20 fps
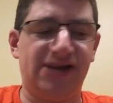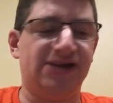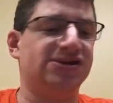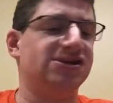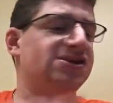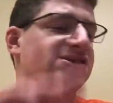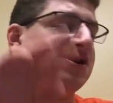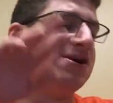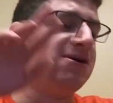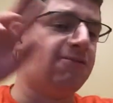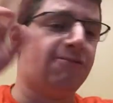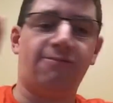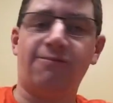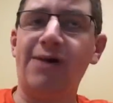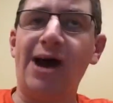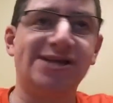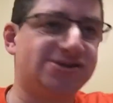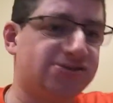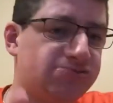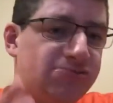
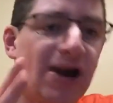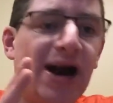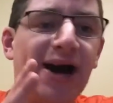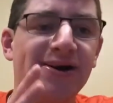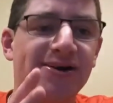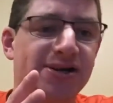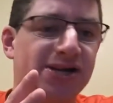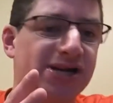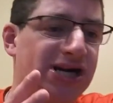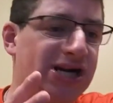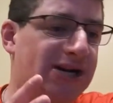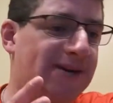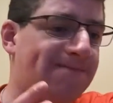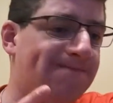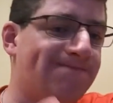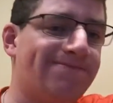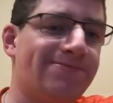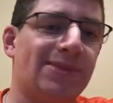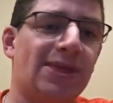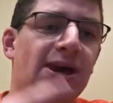Rob
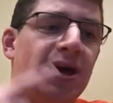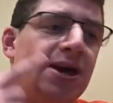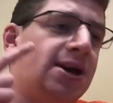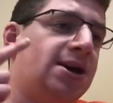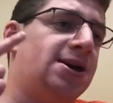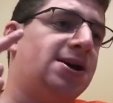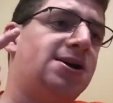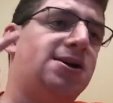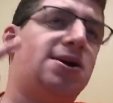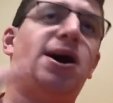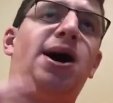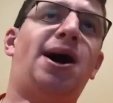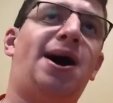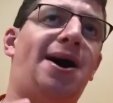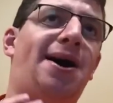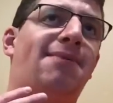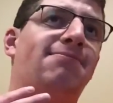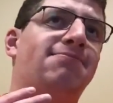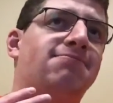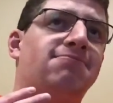Gronkowski, Aaron
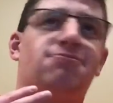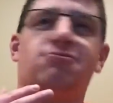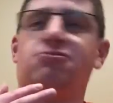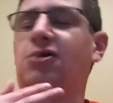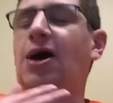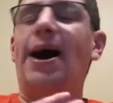Hernandez,